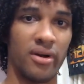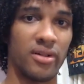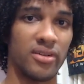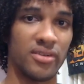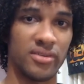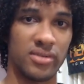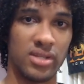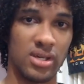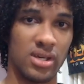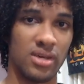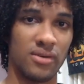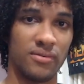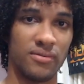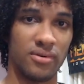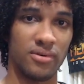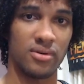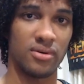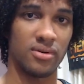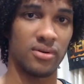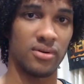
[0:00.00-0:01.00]
politicking
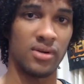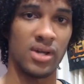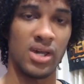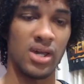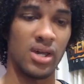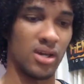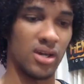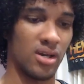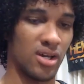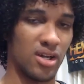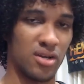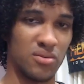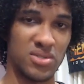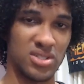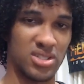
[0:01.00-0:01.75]
for her,